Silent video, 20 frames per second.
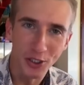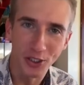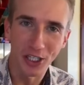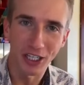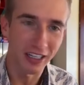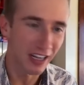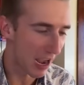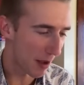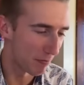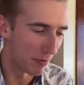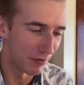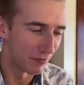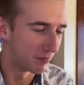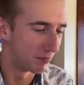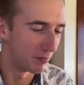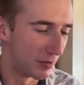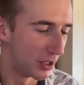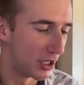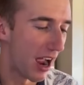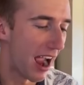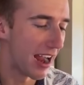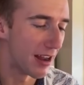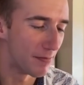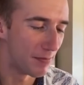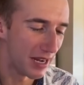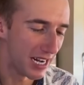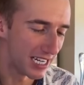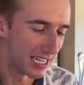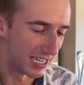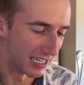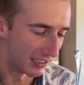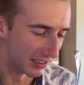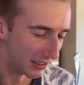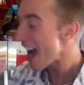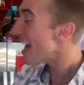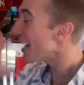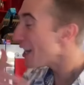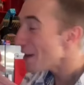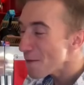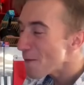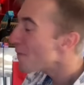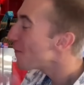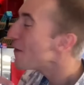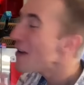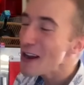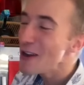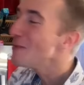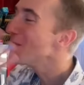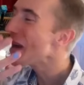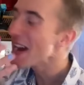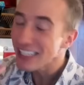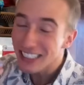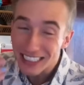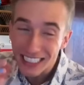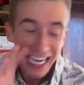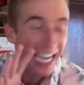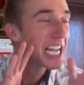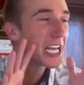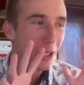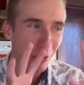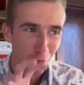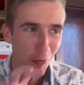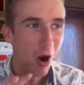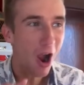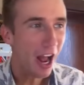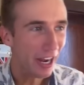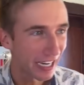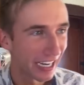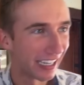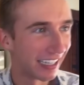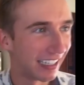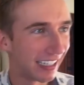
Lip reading: a cup of diabetes. I can feel my teeth rotting.